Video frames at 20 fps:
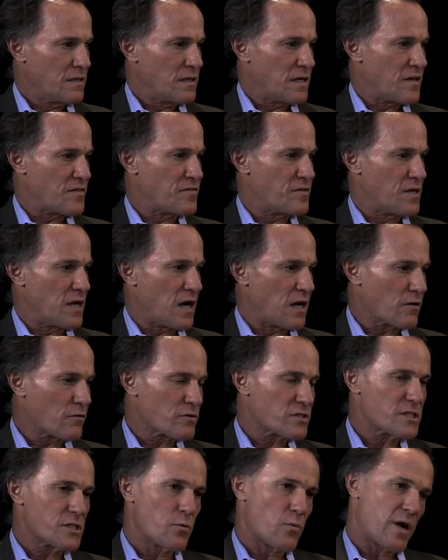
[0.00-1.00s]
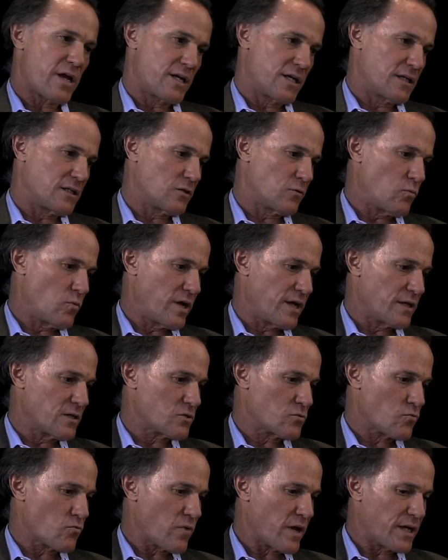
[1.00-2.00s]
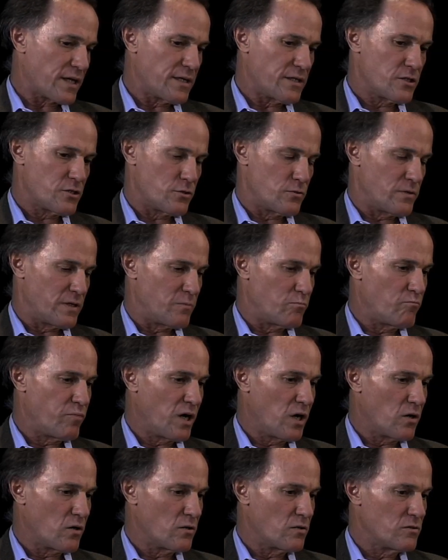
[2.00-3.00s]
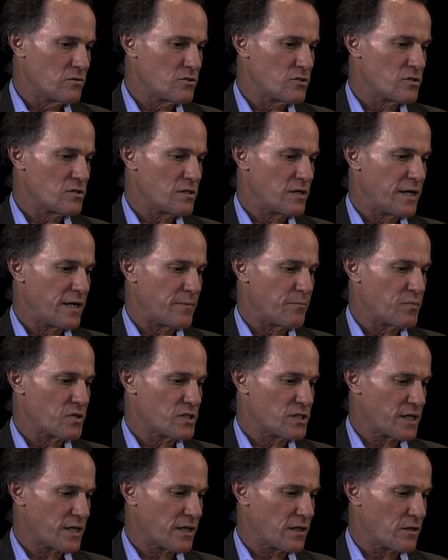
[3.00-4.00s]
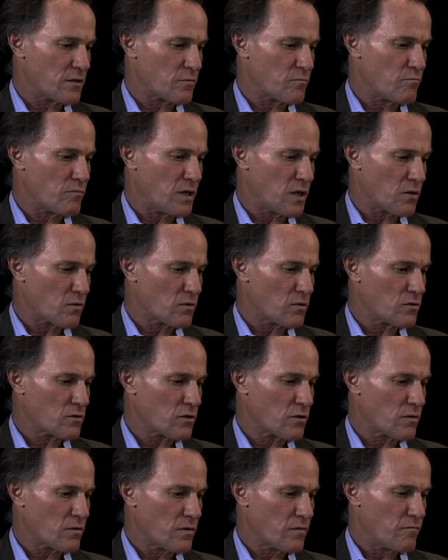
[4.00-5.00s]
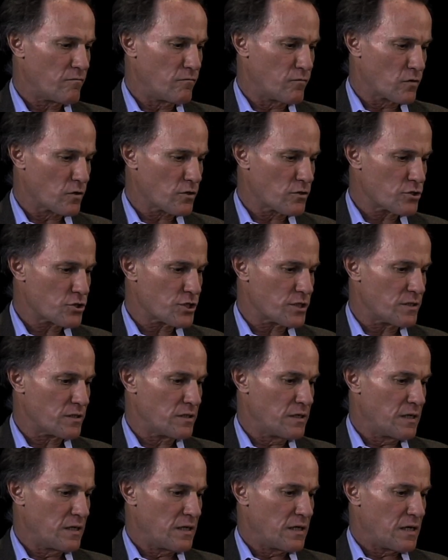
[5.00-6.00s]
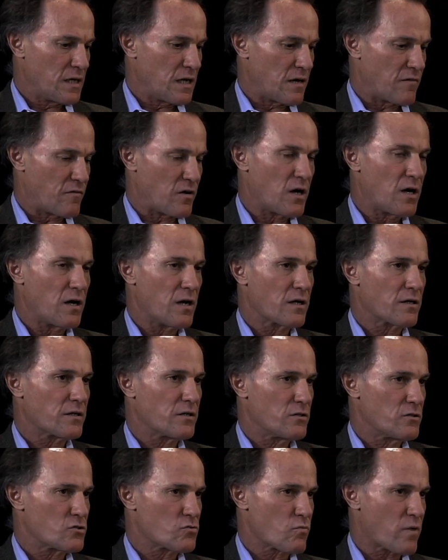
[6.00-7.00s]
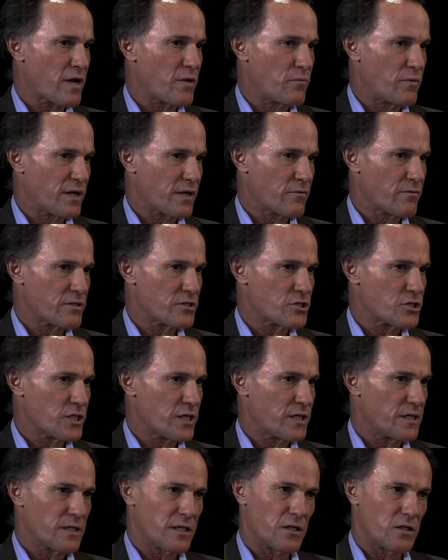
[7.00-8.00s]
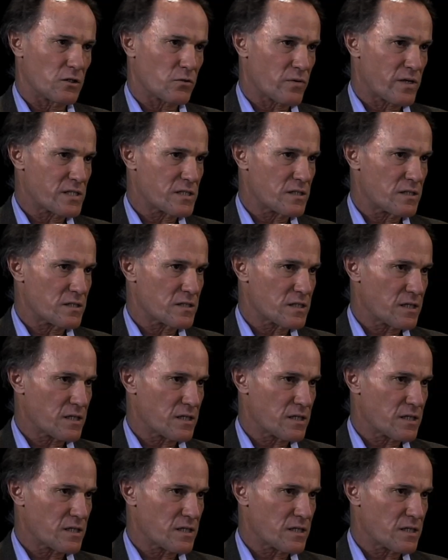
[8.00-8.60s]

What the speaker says: a theocracy waiting in the wings, ready to impose a particular moral version of a hard-nosed right-wing Christianity on the rest of this